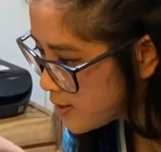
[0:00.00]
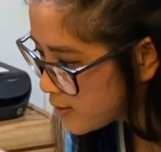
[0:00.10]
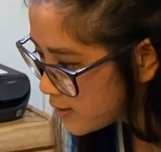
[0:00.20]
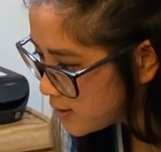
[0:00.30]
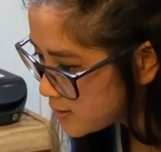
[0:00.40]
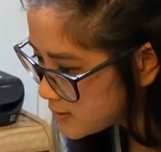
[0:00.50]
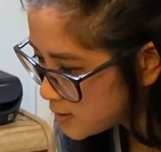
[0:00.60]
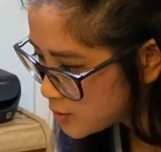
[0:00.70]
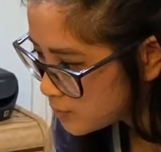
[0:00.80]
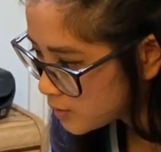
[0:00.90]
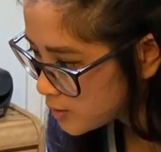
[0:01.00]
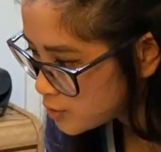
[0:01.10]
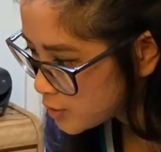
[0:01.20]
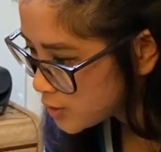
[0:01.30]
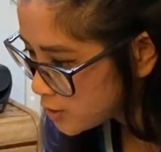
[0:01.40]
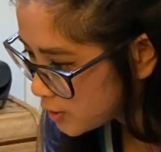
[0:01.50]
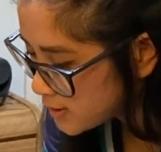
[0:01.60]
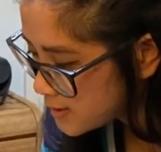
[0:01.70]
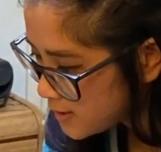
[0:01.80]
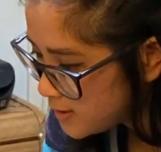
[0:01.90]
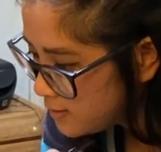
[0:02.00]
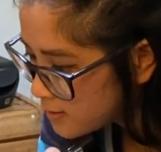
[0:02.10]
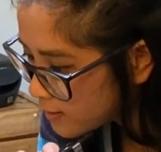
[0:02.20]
Okay, consensual constriction looks good.